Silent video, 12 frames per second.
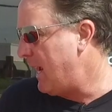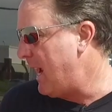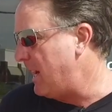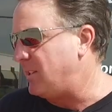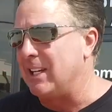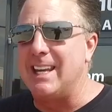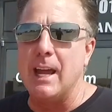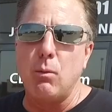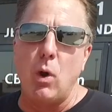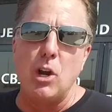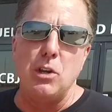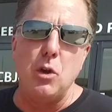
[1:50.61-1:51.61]
and to get
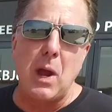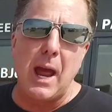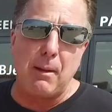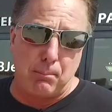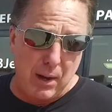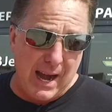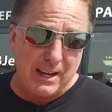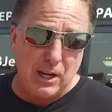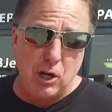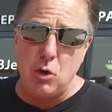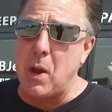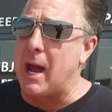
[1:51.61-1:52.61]
one brand
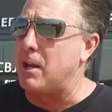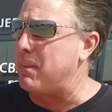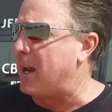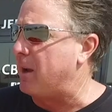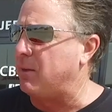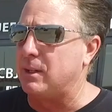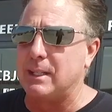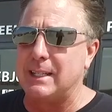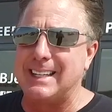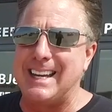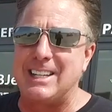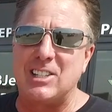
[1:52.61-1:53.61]
new, you had to be an
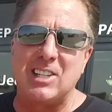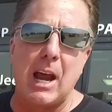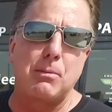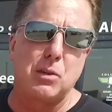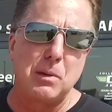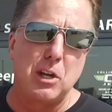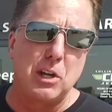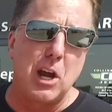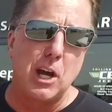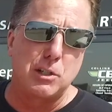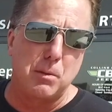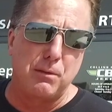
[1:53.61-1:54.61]
exceptionally good
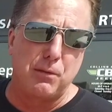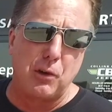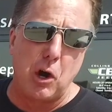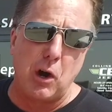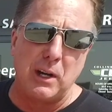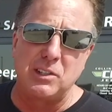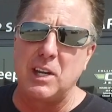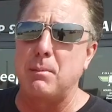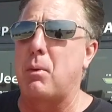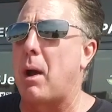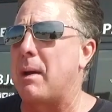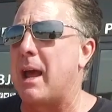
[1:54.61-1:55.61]
customer of Ferrari. Say
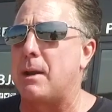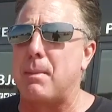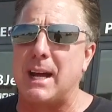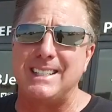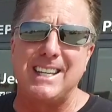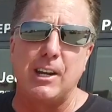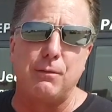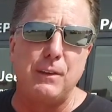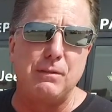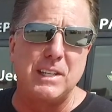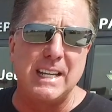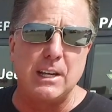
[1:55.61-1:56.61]
probably had to buy 10 or
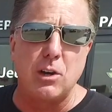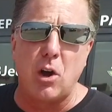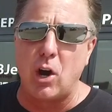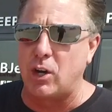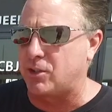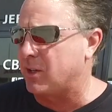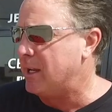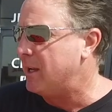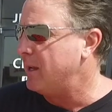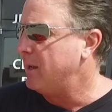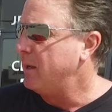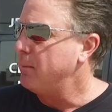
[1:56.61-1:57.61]
15 cars.
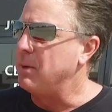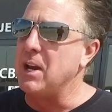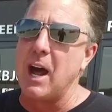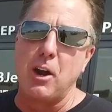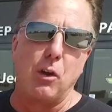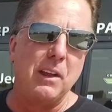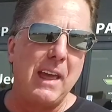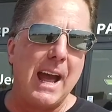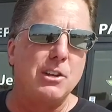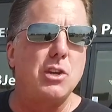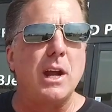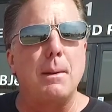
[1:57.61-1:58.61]
But not only
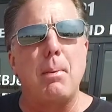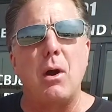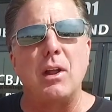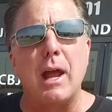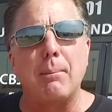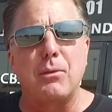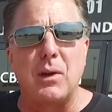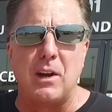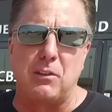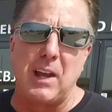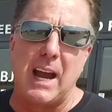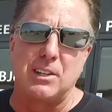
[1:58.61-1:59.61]
that, you had to pony up
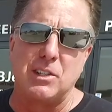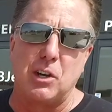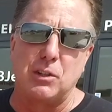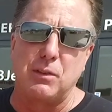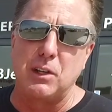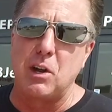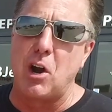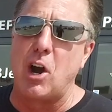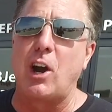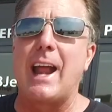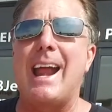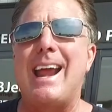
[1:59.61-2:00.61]
$300,000 for the
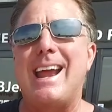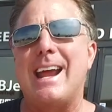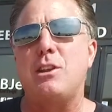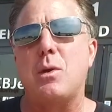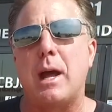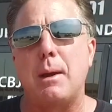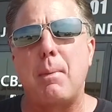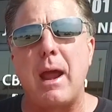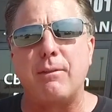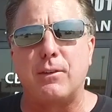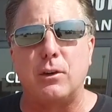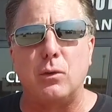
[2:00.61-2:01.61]
car, and you had to pay
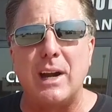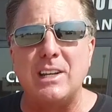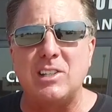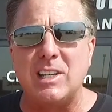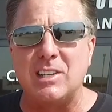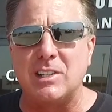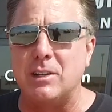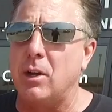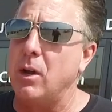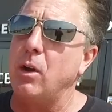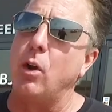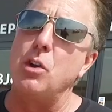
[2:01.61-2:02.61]
for a race season,
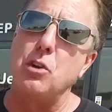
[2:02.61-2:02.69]
or